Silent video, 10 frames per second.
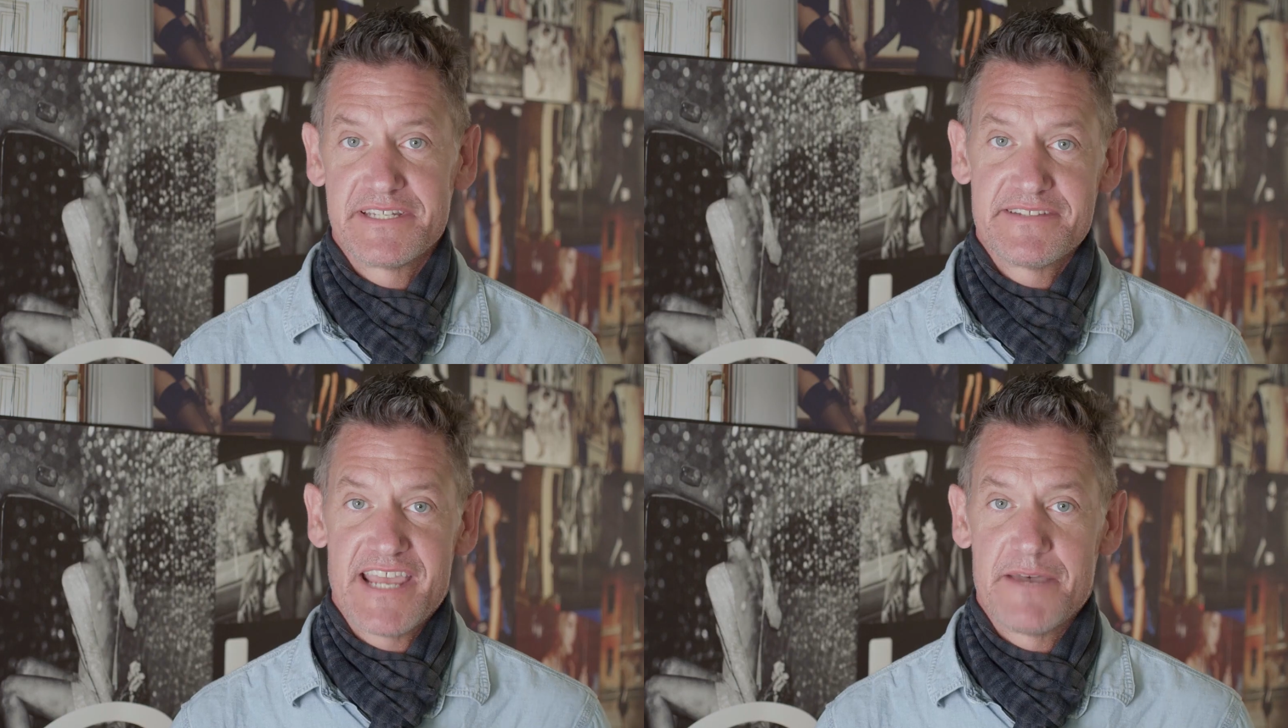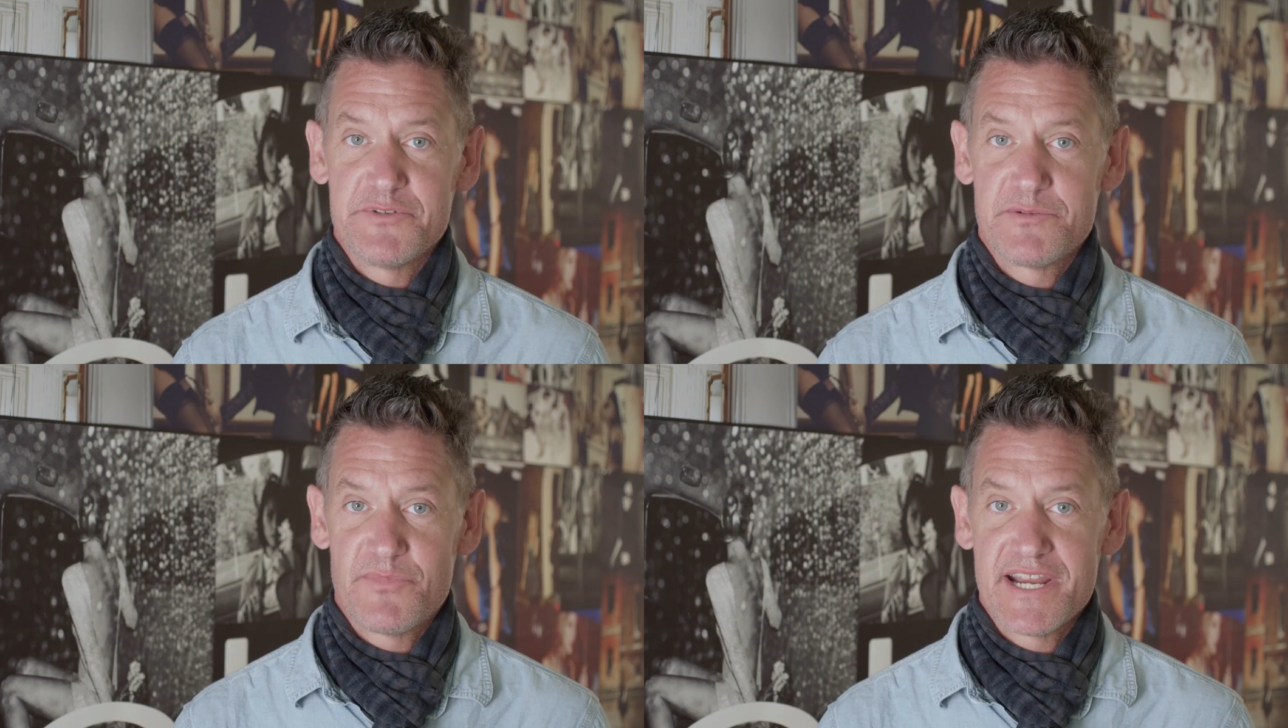
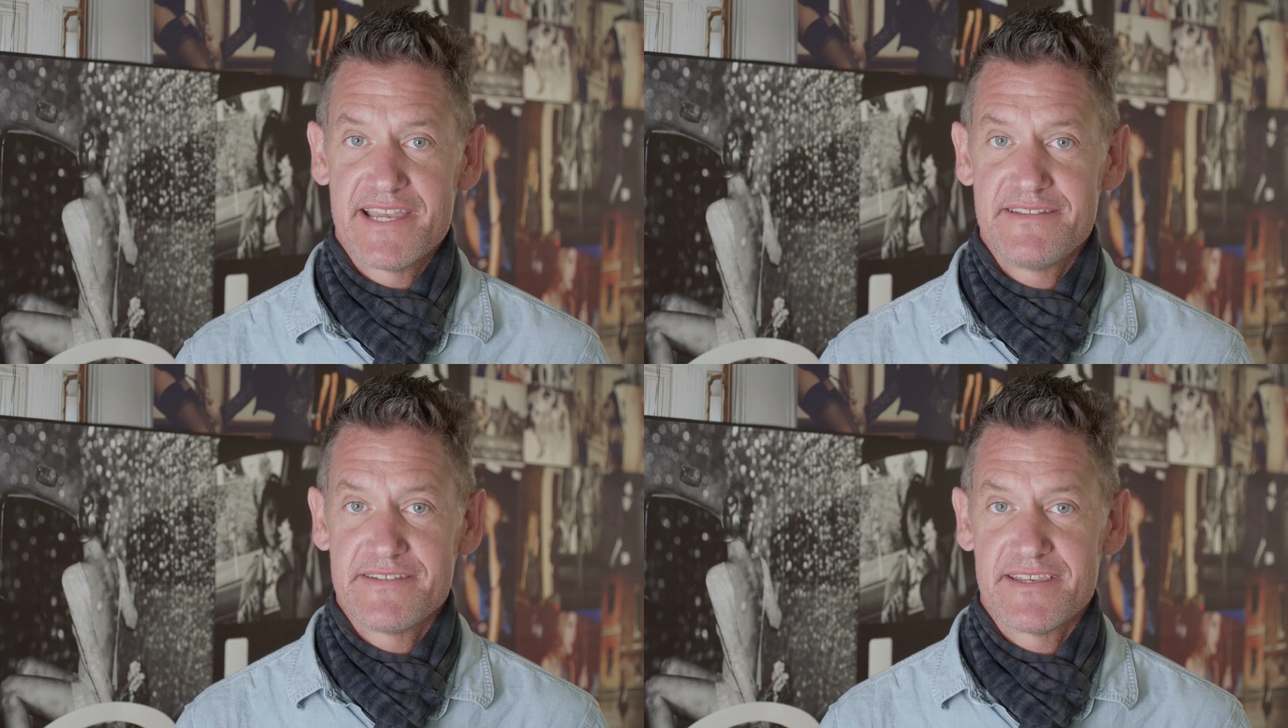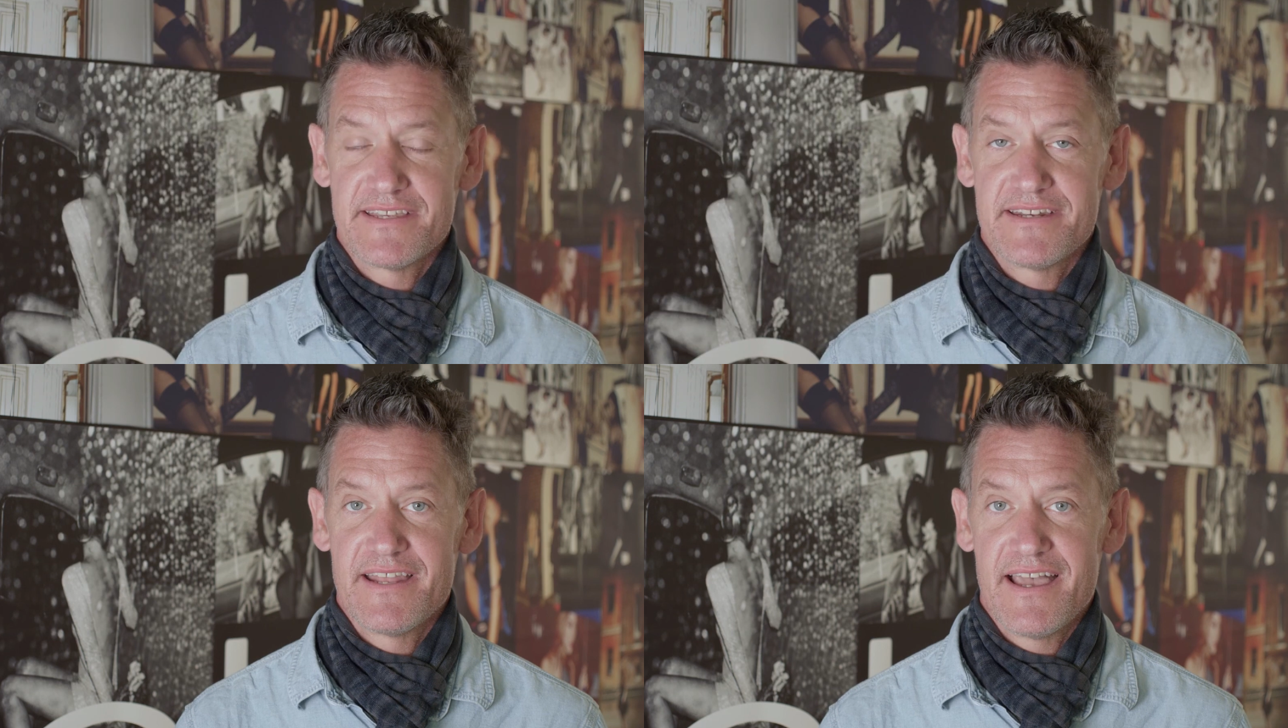established brands,
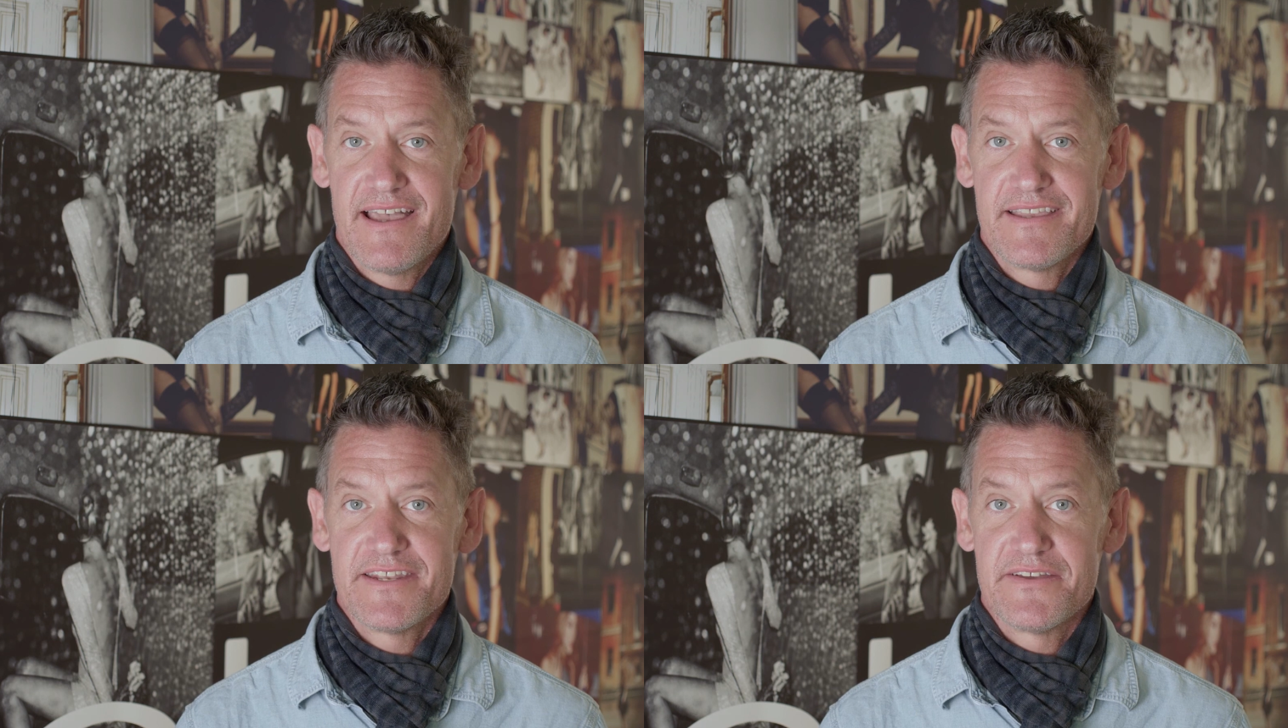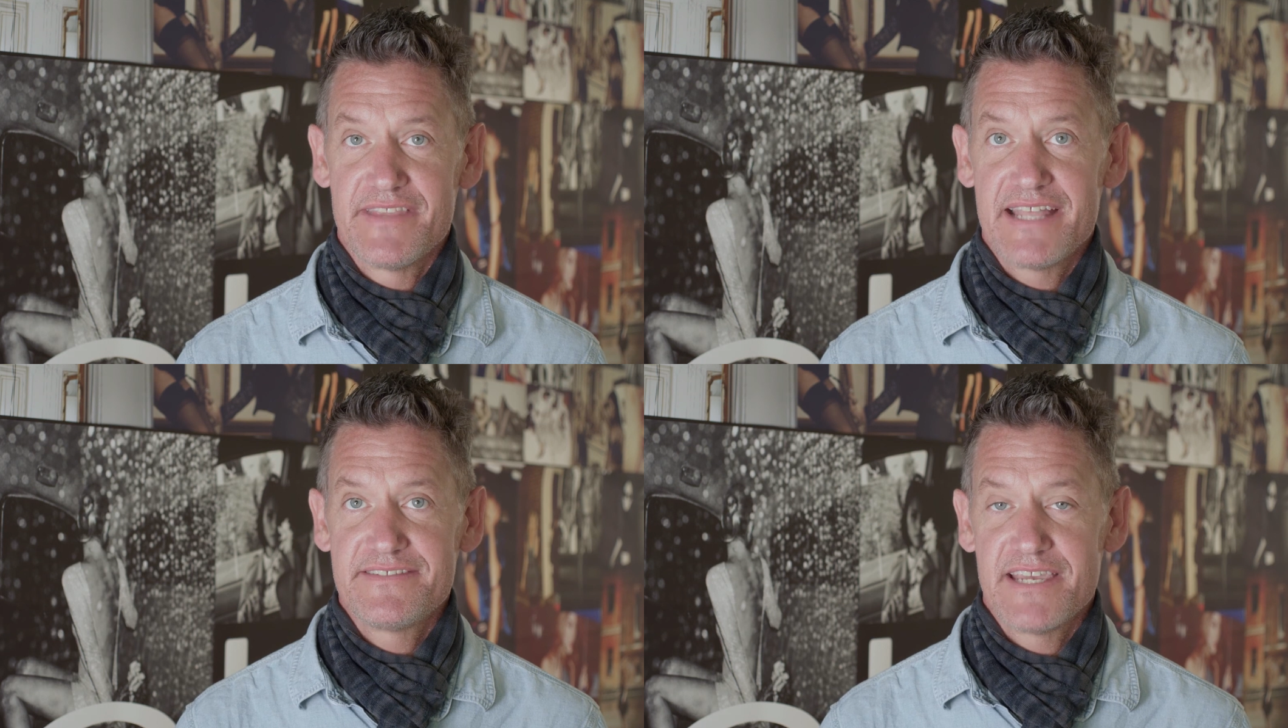and
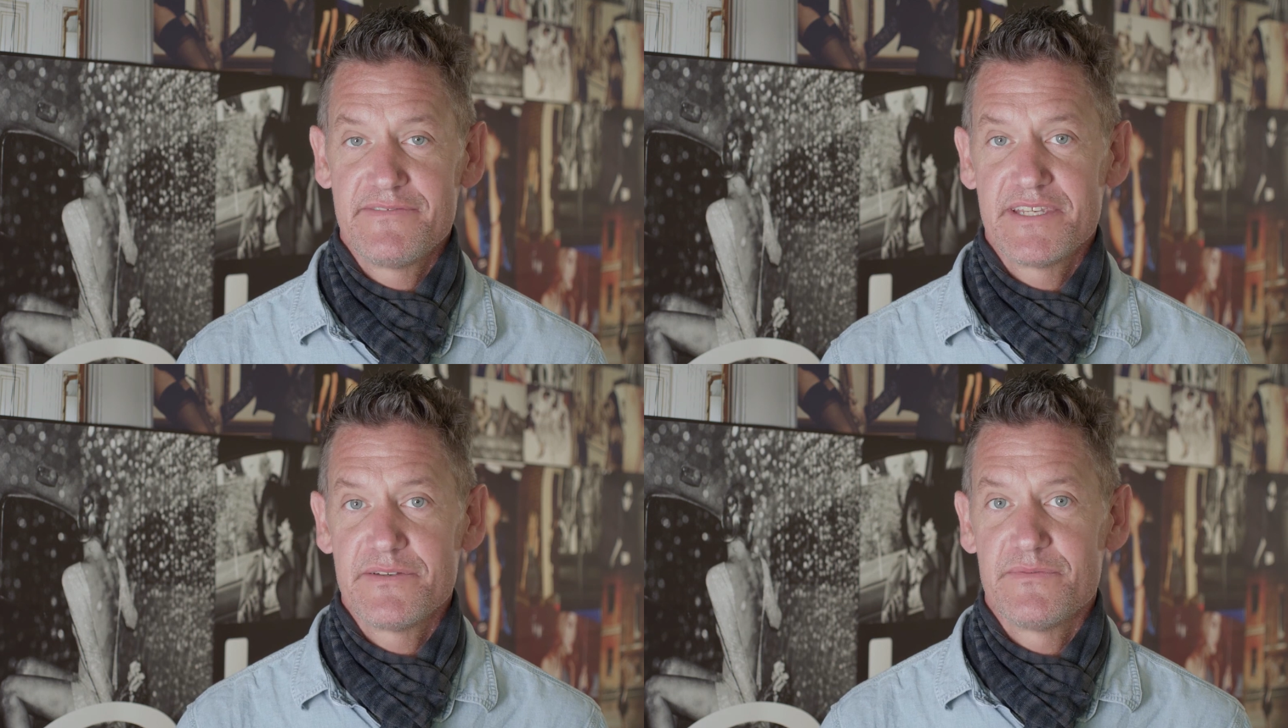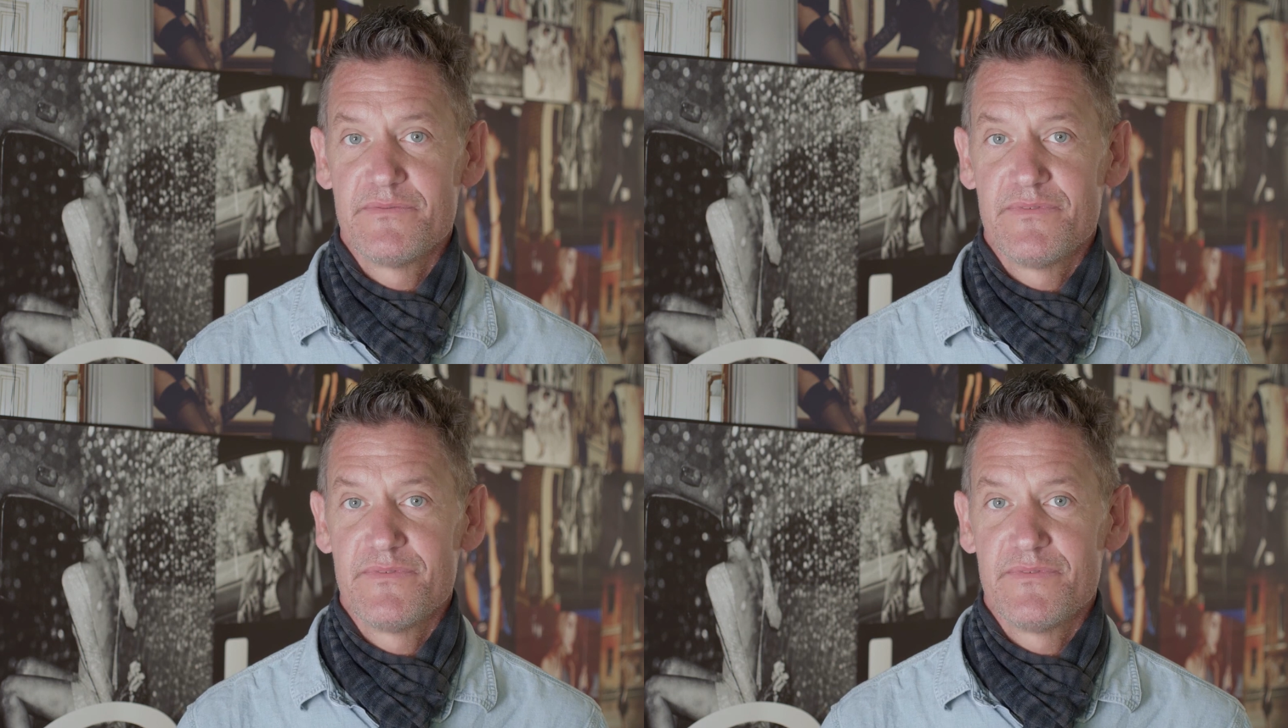that's definitely